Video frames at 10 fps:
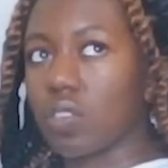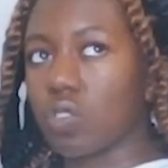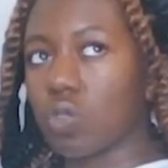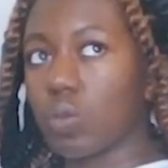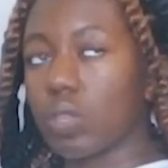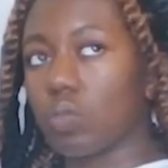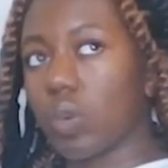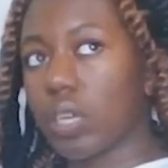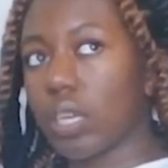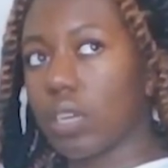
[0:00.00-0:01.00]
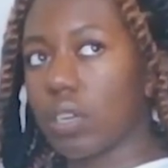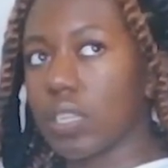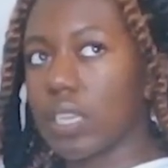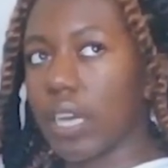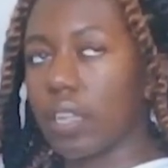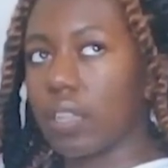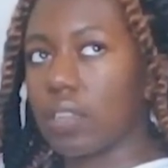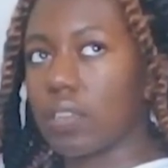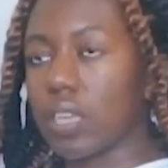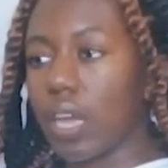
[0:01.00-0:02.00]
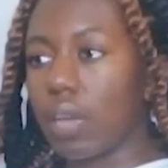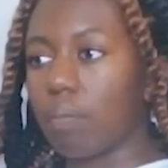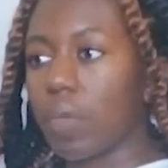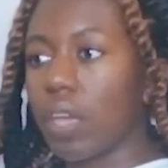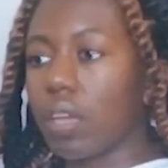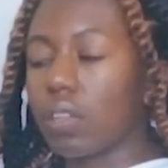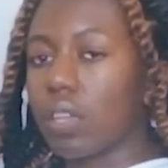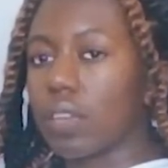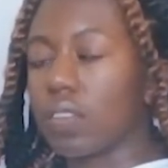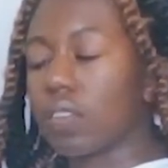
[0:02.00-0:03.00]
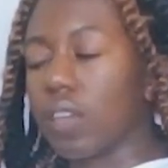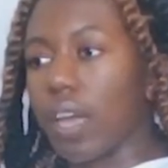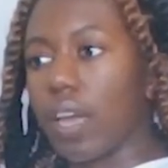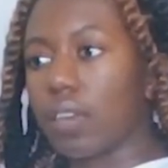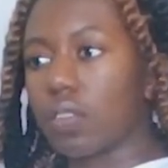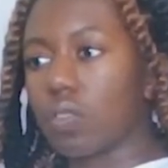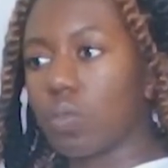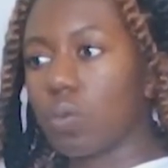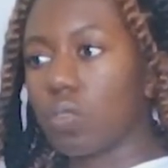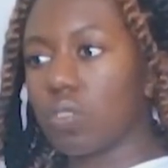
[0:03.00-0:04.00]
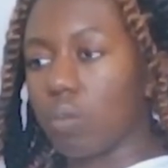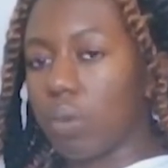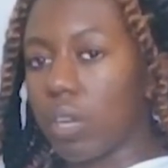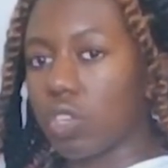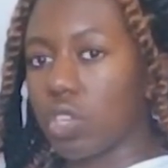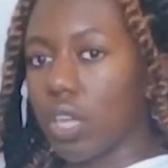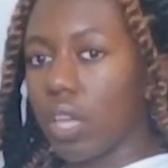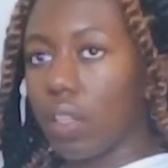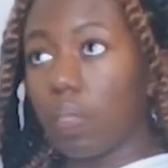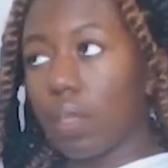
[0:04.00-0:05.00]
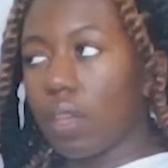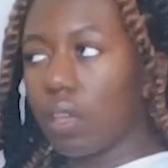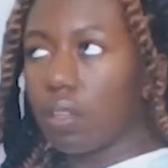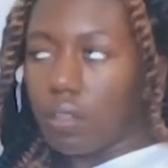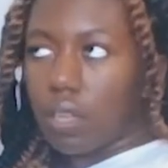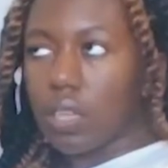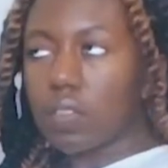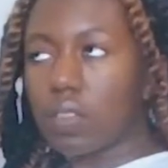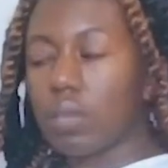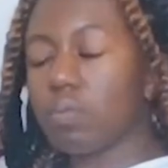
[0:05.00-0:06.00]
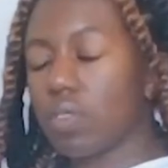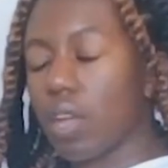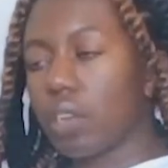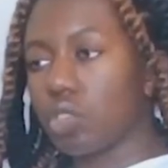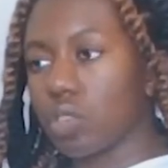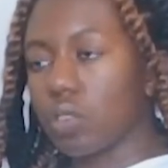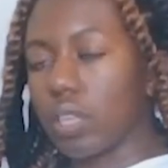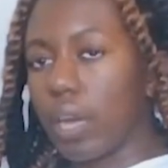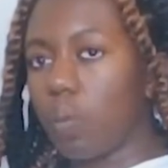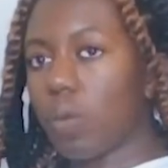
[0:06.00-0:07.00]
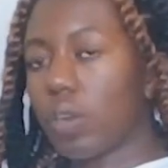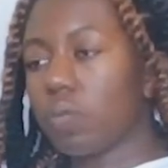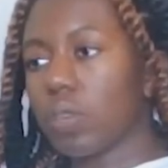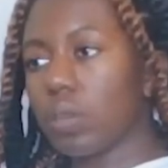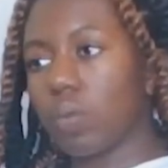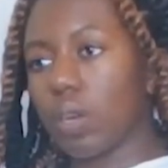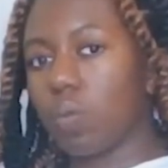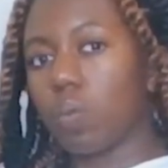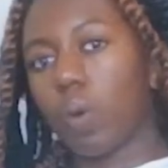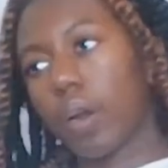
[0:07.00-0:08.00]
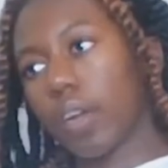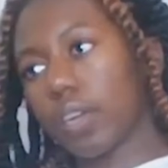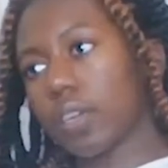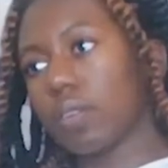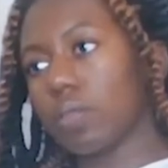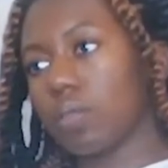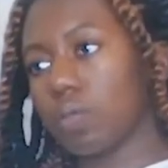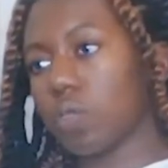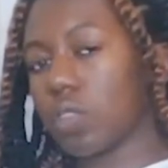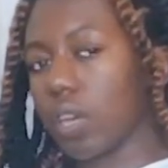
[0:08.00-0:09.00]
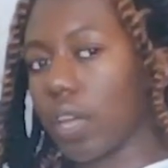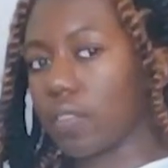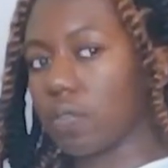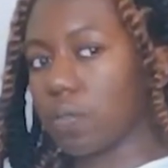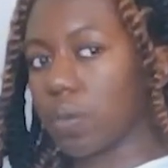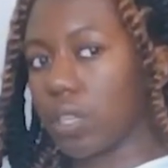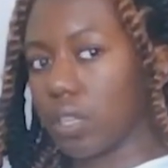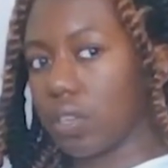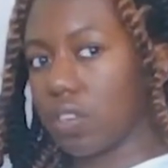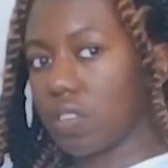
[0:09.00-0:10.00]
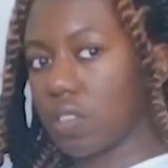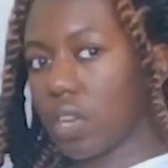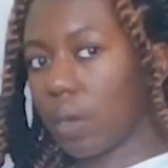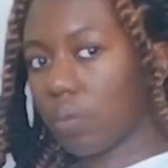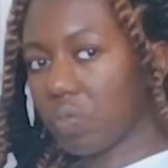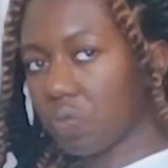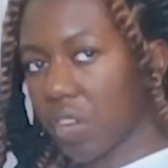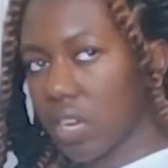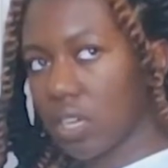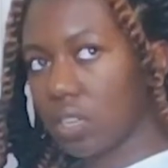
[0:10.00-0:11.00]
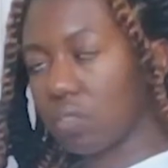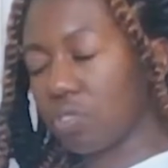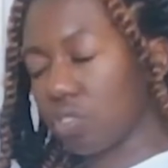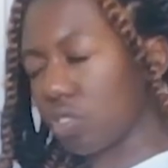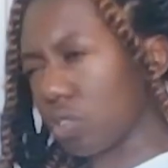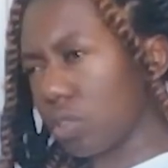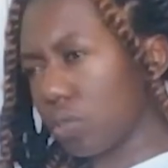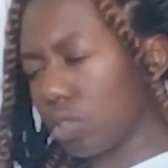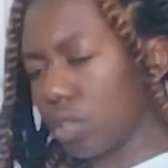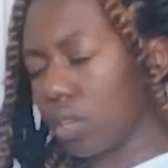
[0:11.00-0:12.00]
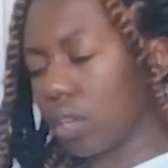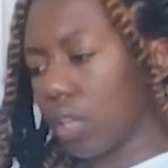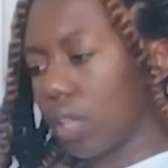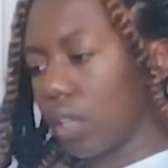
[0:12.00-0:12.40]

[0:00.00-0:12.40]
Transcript: that school and working are exactly the same. And since I hated school so much, it seems logical that I wouldn't really want to work for the next 40 years and that I would find a different solution.